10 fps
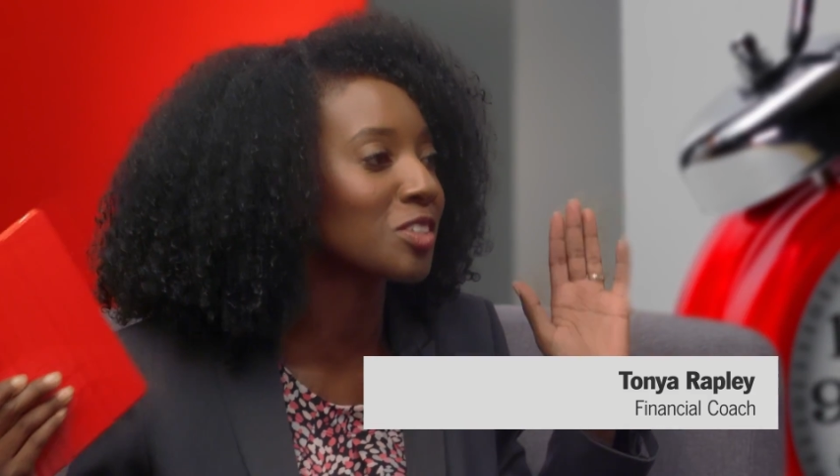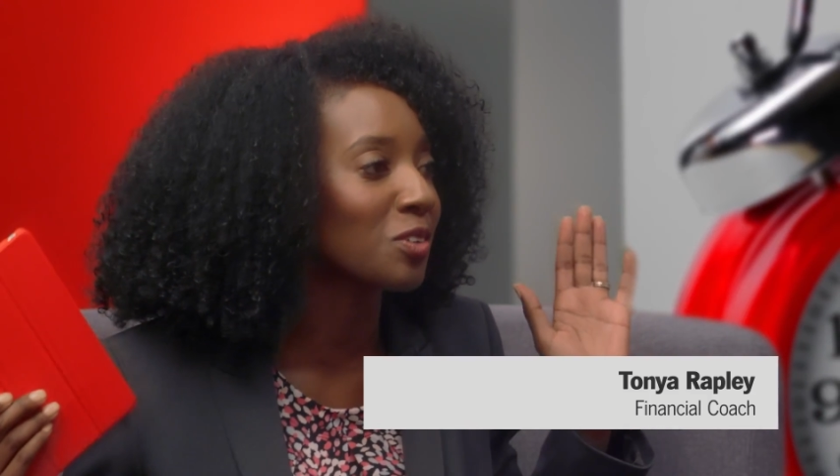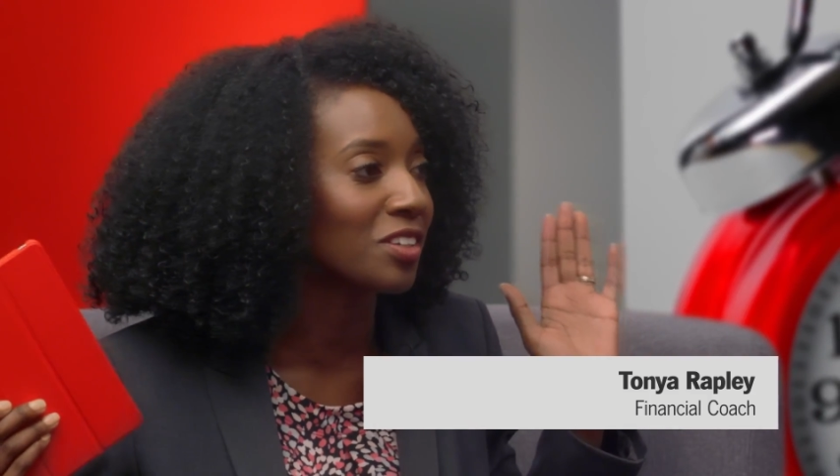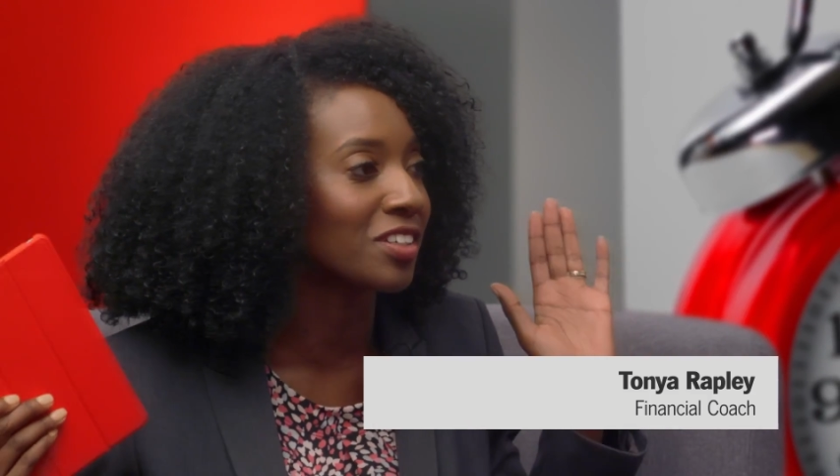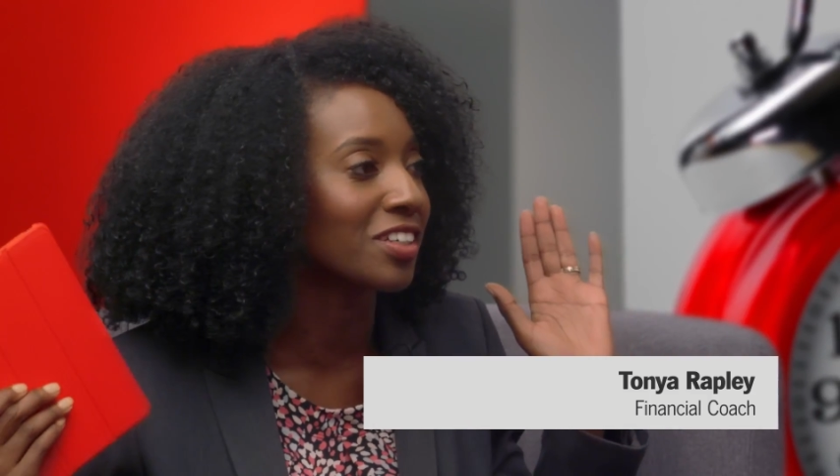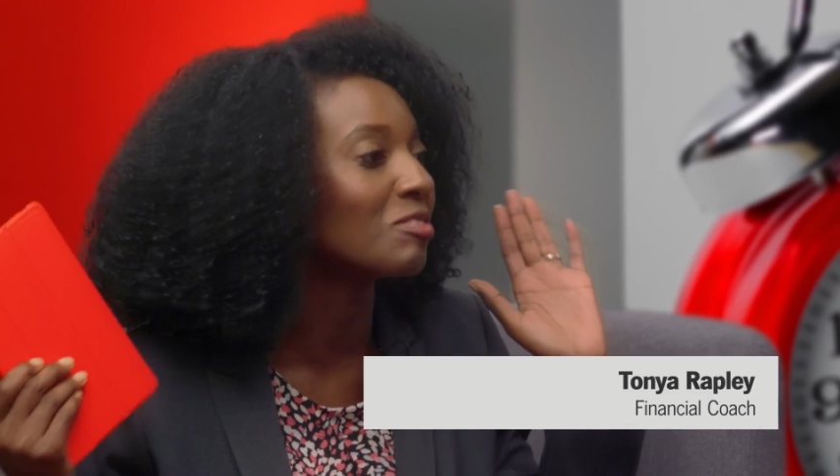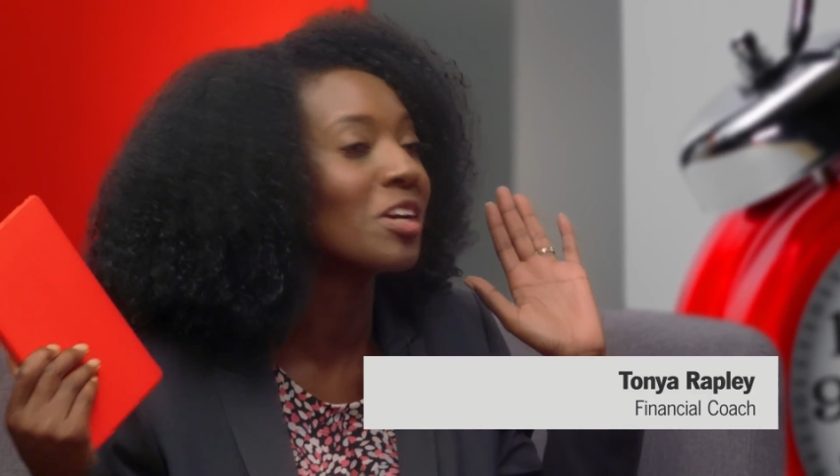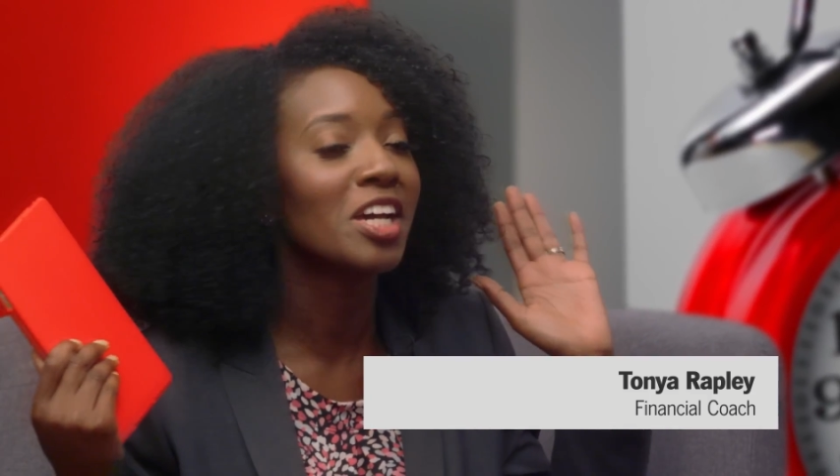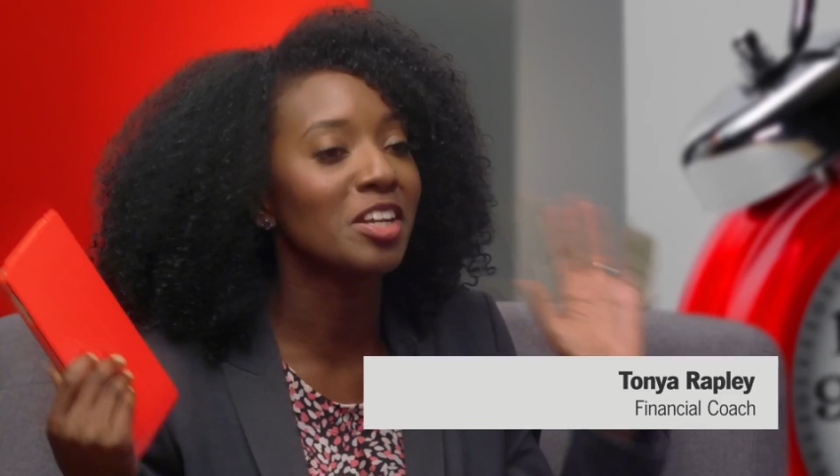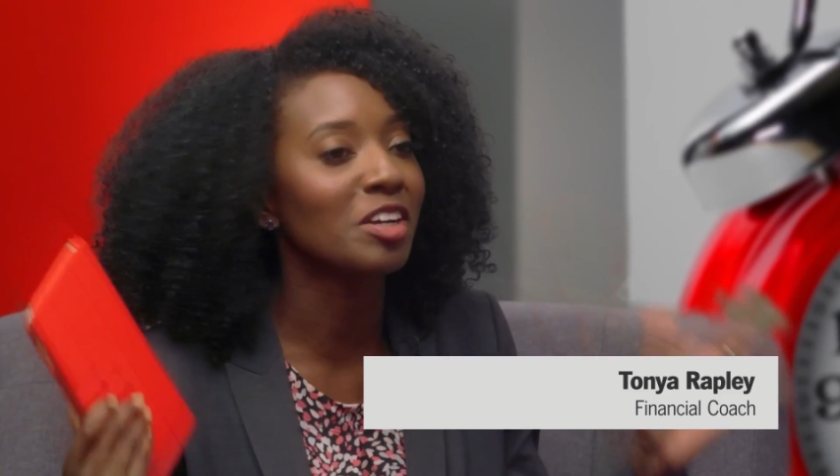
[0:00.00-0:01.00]
to it
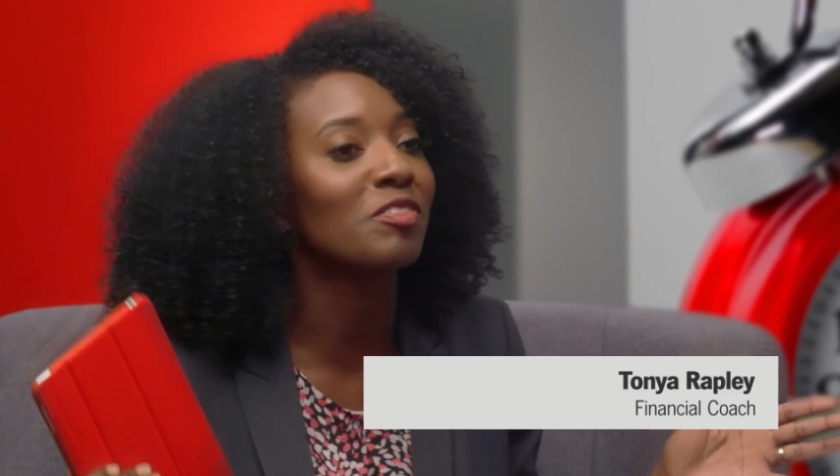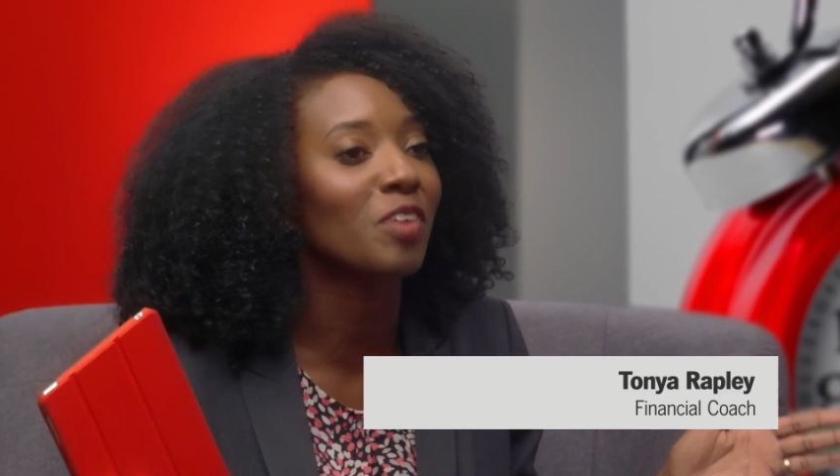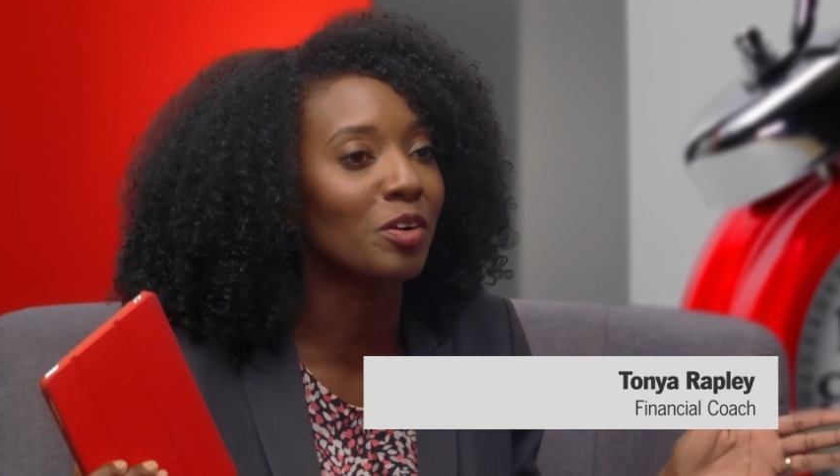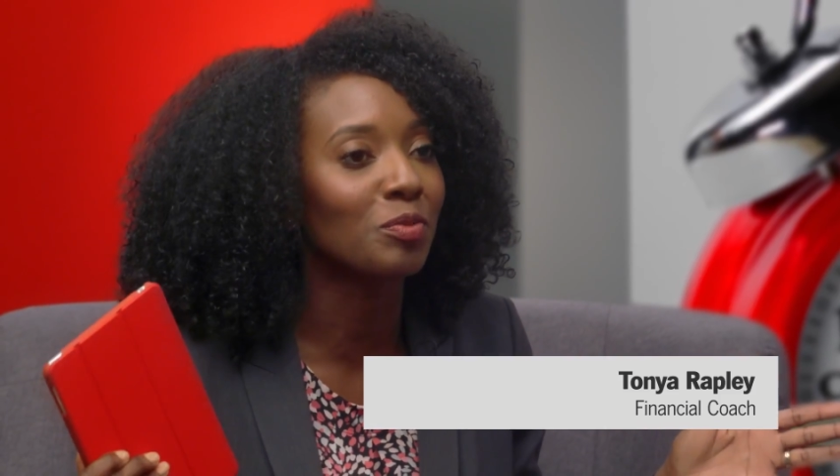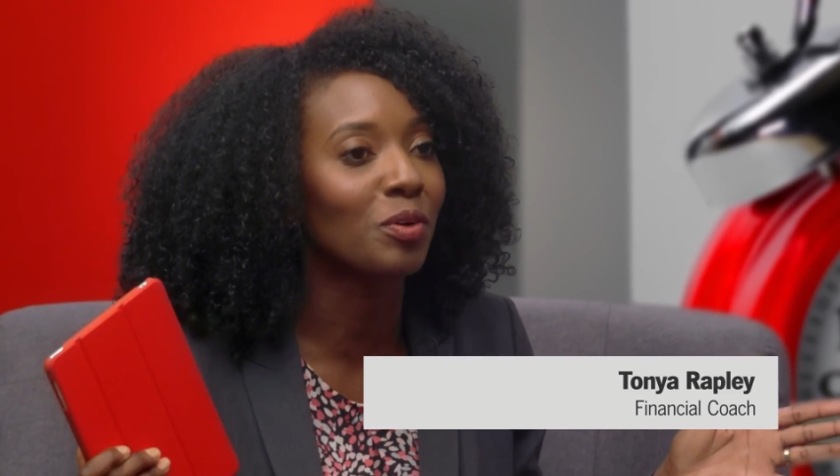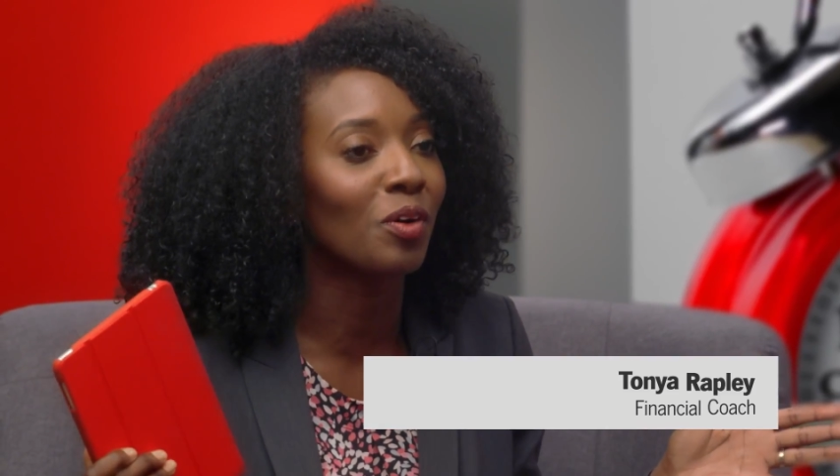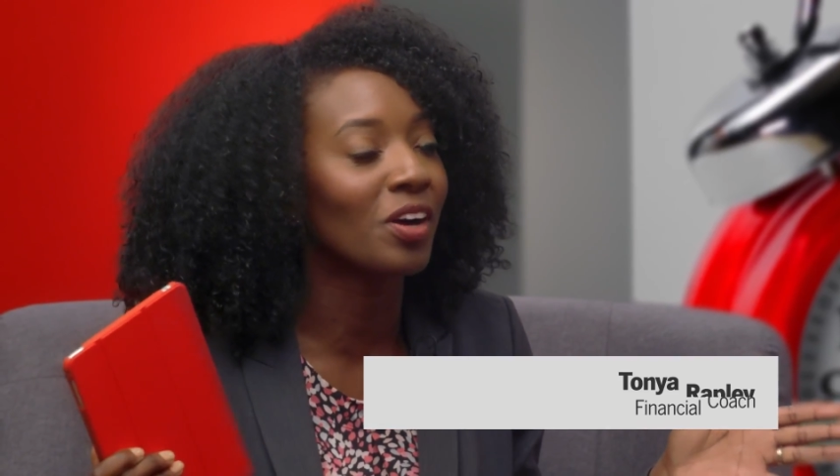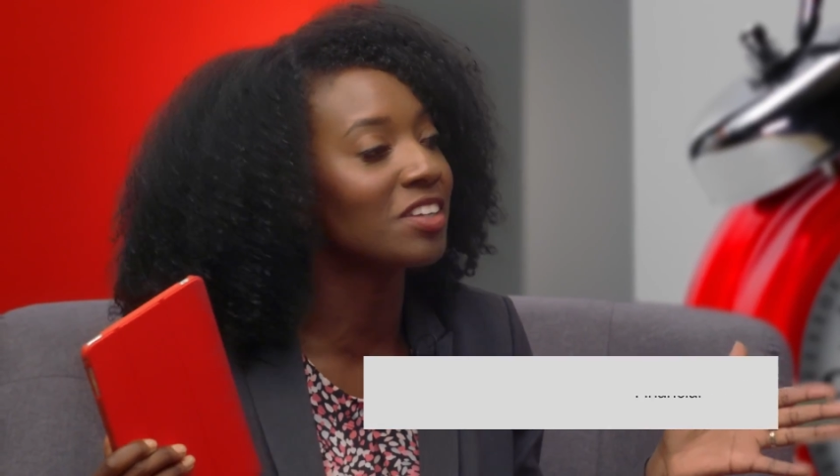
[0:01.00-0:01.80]
in a convertible.